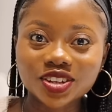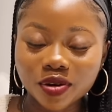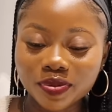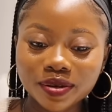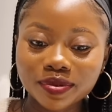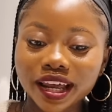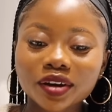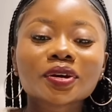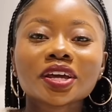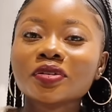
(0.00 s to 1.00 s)
topic and be like,
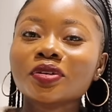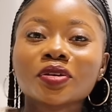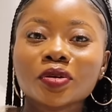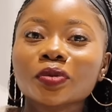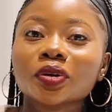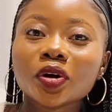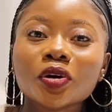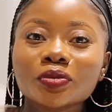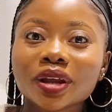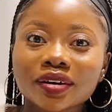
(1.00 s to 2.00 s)
okay, no, we'll go
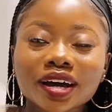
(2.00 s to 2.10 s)
home now.